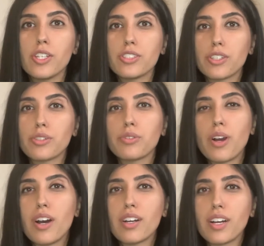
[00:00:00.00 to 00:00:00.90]
So you
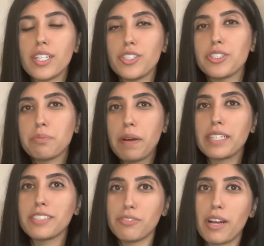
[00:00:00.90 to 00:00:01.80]
are kind of just
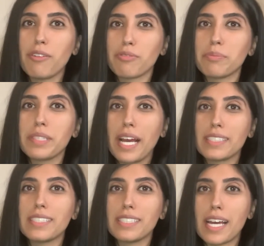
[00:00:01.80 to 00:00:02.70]
passed around from
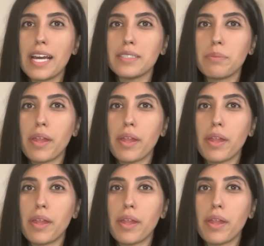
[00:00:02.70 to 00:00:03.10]
test to test,